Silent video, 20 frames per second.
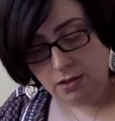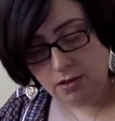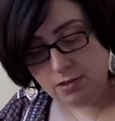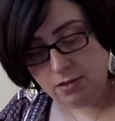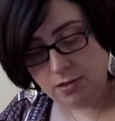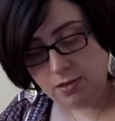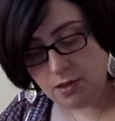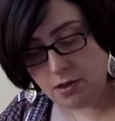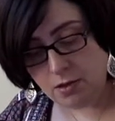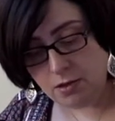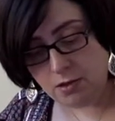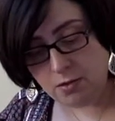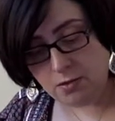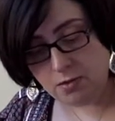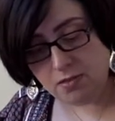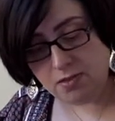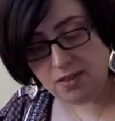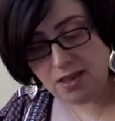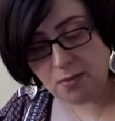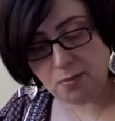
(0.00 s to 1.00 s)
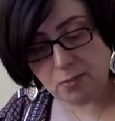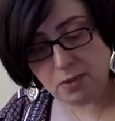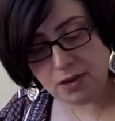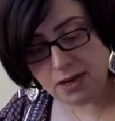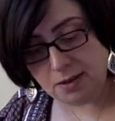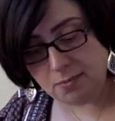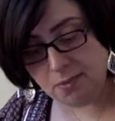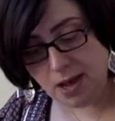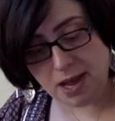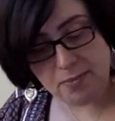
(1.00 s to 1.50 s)
So
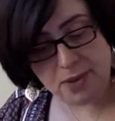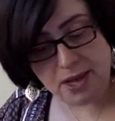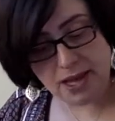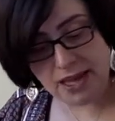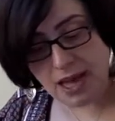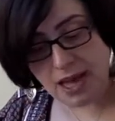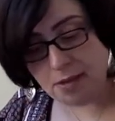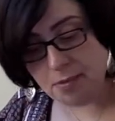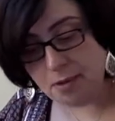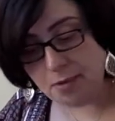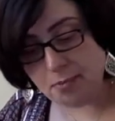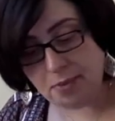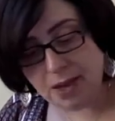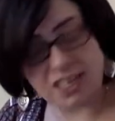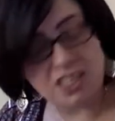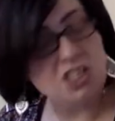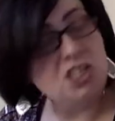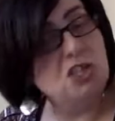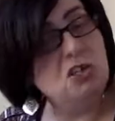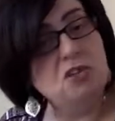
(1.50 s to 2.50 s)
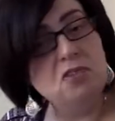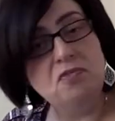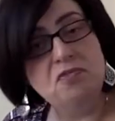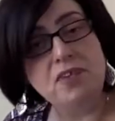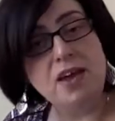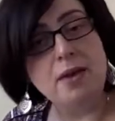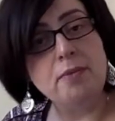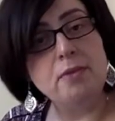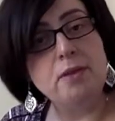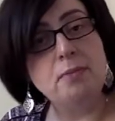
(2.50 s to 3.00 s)
somebody may be coming back to you,
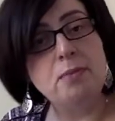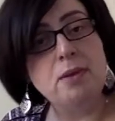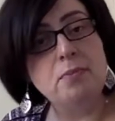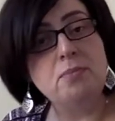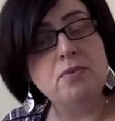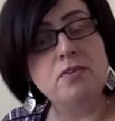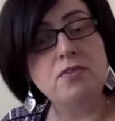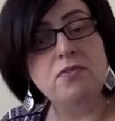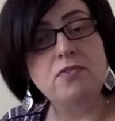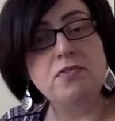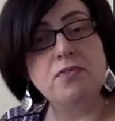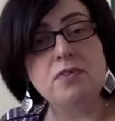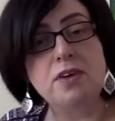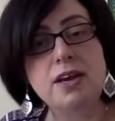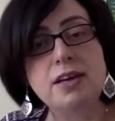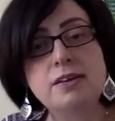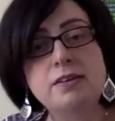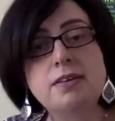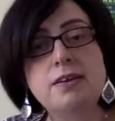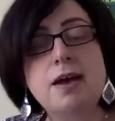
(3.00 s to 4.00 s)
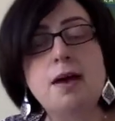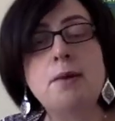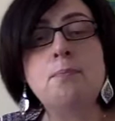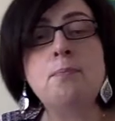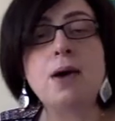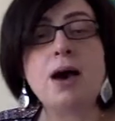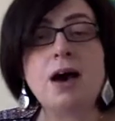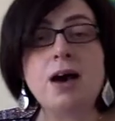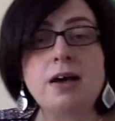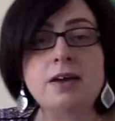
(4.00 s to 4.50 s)
family member, a friend, a
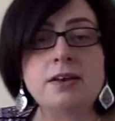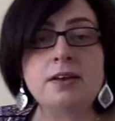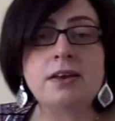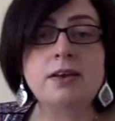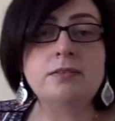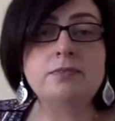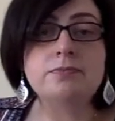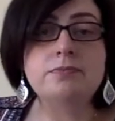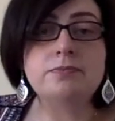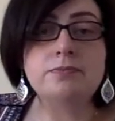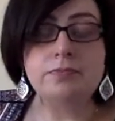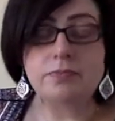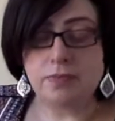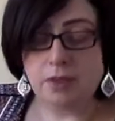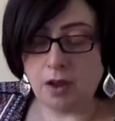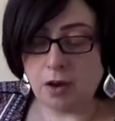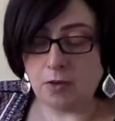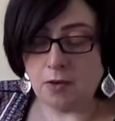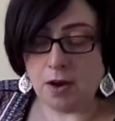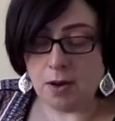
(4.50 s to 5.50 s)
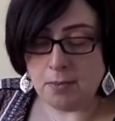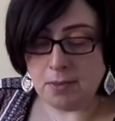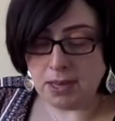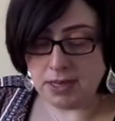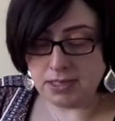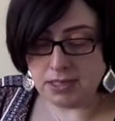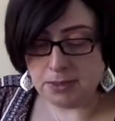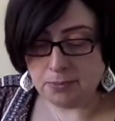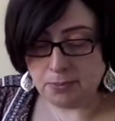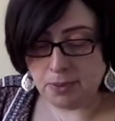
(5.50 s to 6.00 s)
partner, a
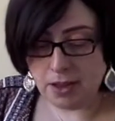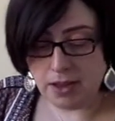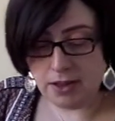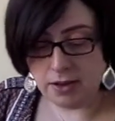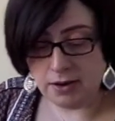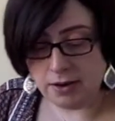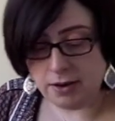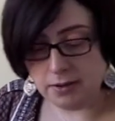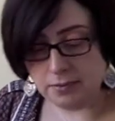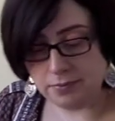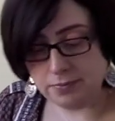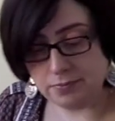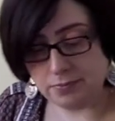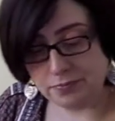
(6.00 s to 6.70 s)
romantic partner,